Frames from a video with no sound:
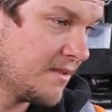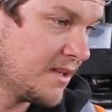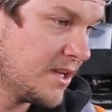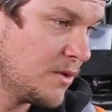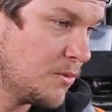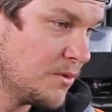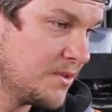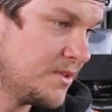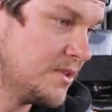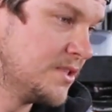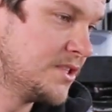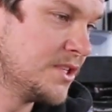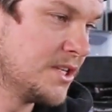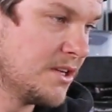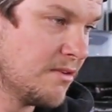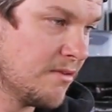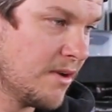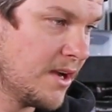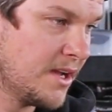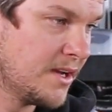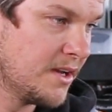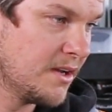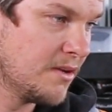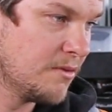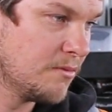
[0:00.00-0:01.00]
there with the
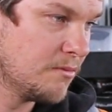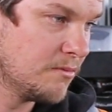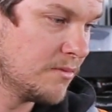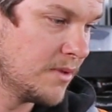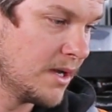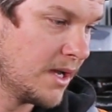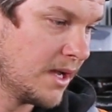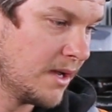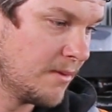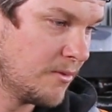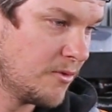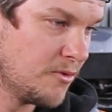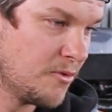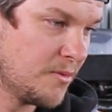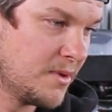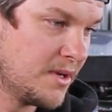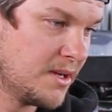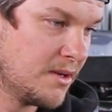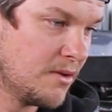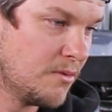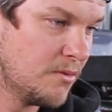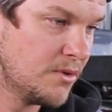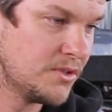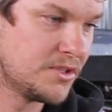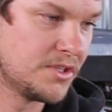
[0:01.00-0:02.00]
generator, all
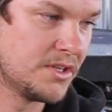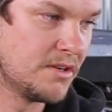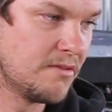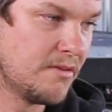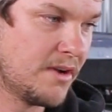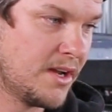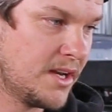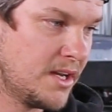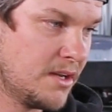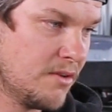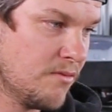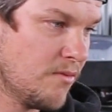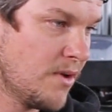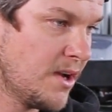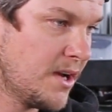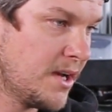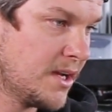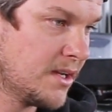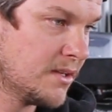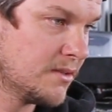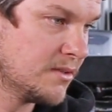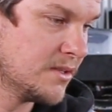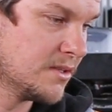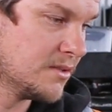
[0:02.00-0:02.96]
depending on what generator you're running.